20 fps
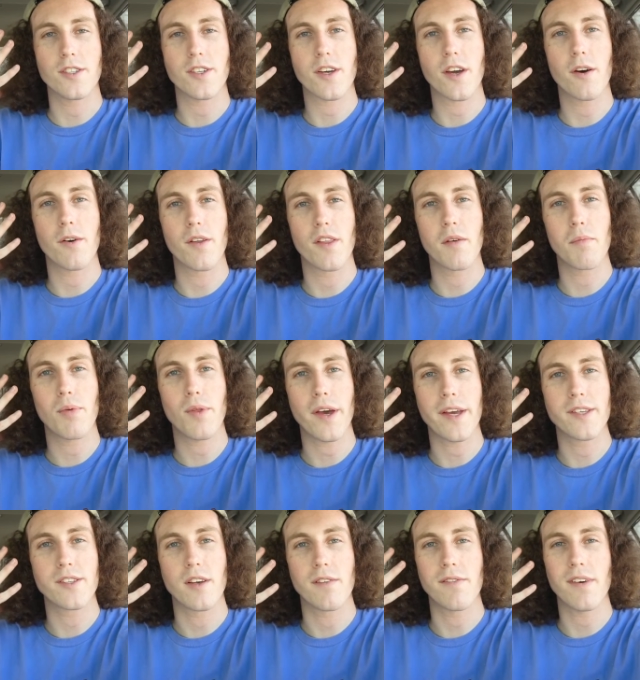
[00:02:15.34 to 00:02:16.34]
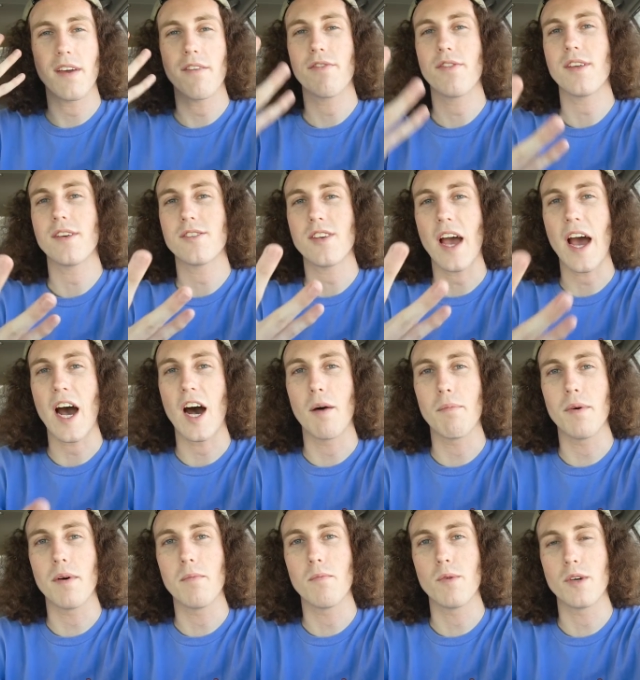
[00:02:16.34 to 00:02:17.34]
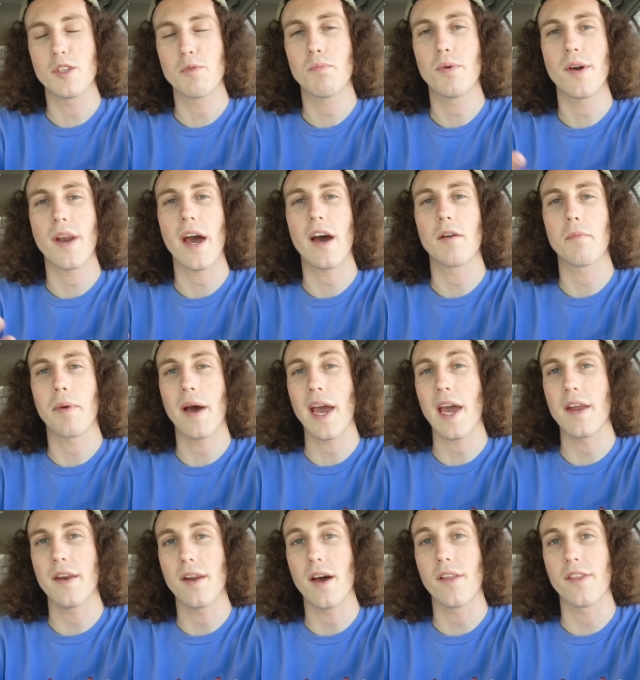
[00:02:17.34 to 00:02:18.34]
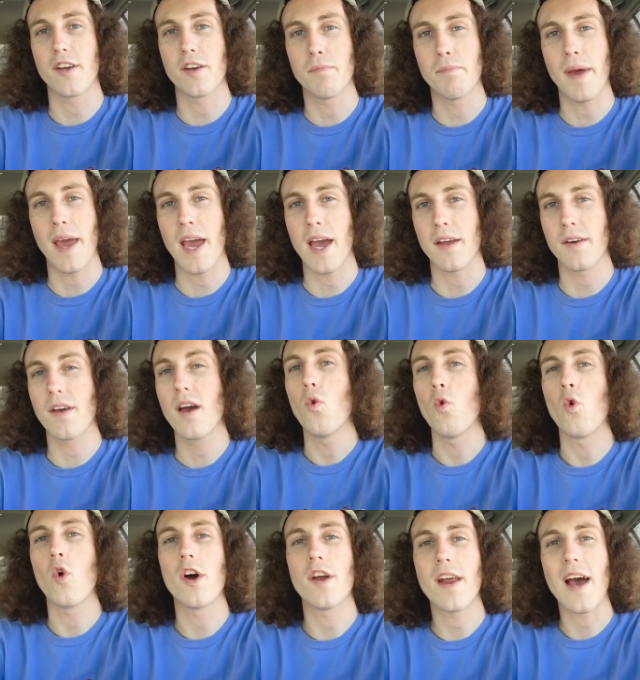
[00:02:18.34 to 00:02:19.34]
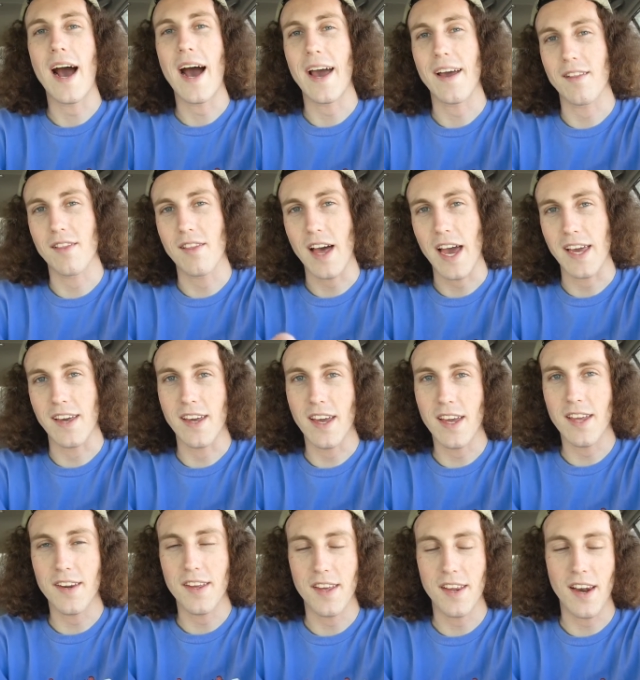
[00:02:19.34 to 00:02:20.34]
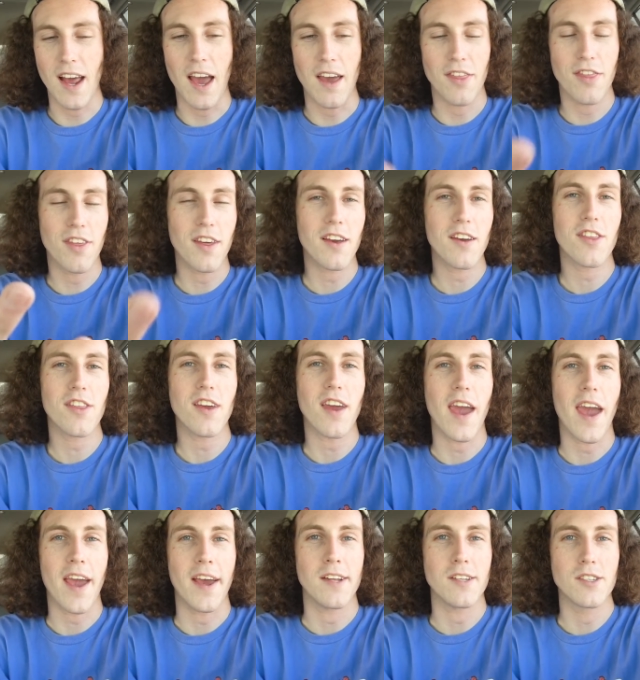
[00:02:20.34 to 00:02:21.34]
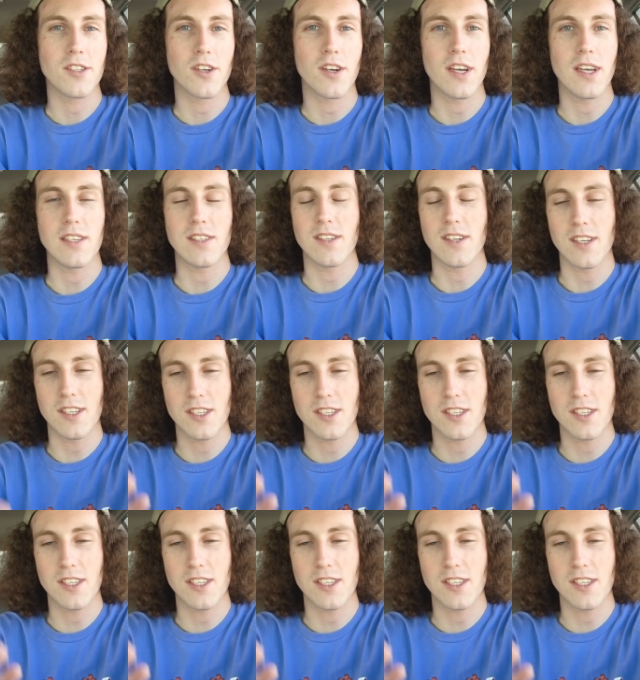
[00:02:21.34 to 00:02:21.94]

to go to the place of, if this album was put out by another band, would I like it? And I think the answer is an